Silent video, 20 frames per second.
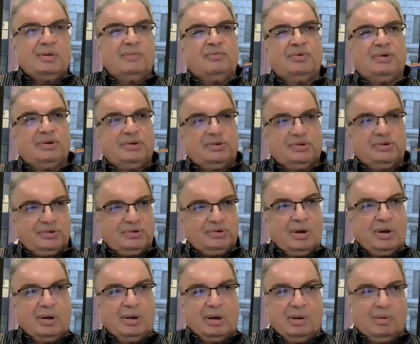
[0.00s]
which
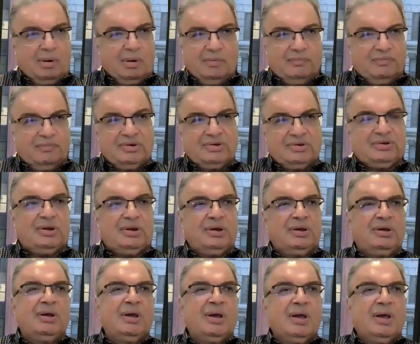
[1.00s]
obviously